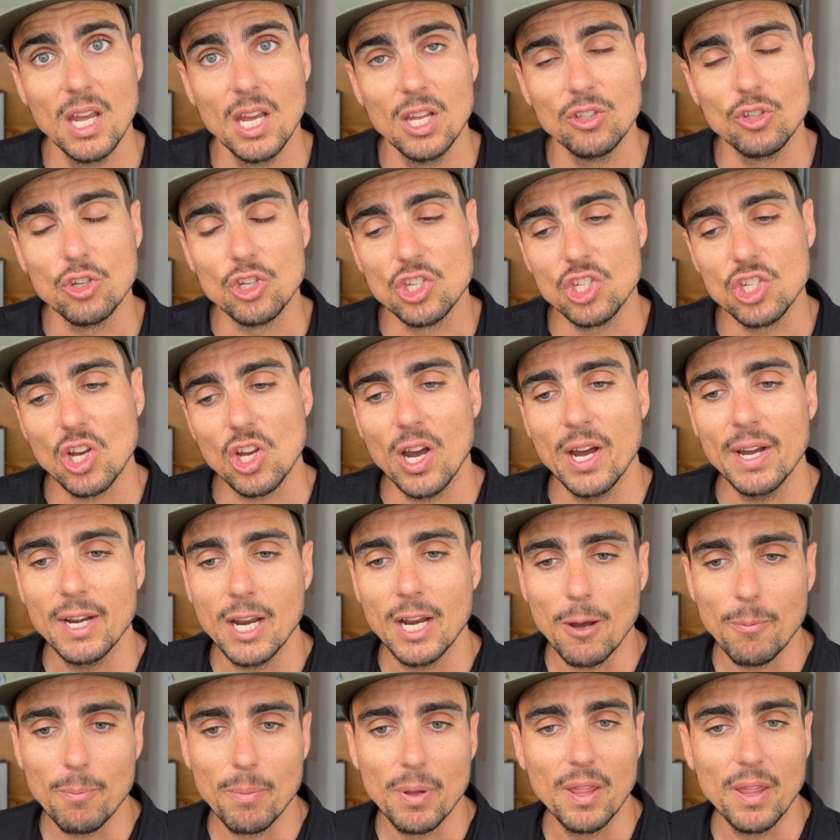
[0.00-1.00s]
to sign
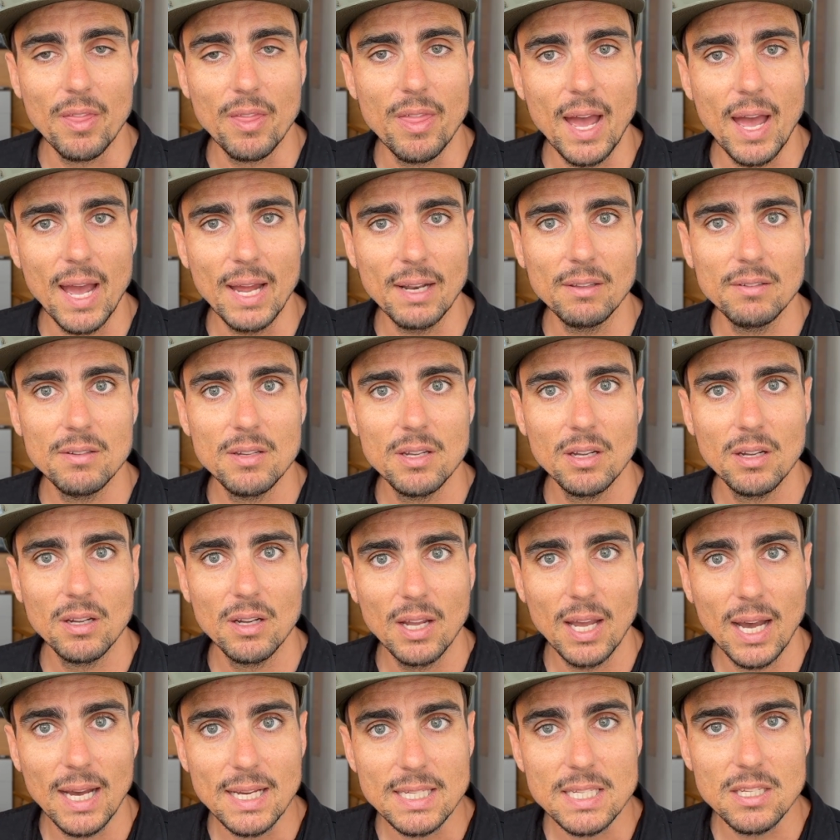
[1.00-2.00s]
up that
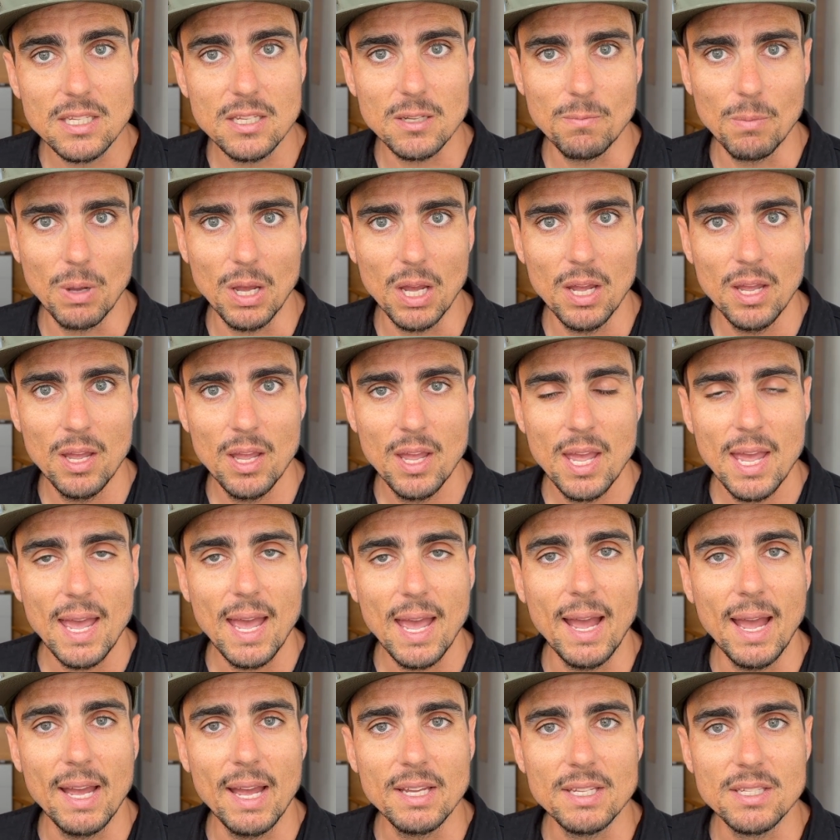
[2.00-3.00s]
customer
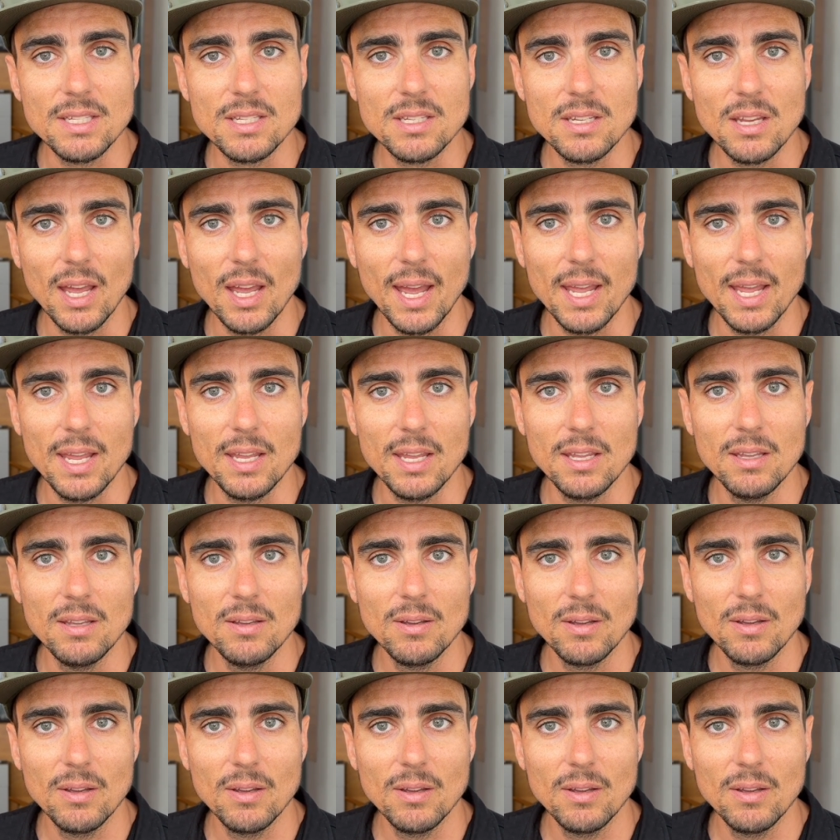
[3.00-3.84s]
as a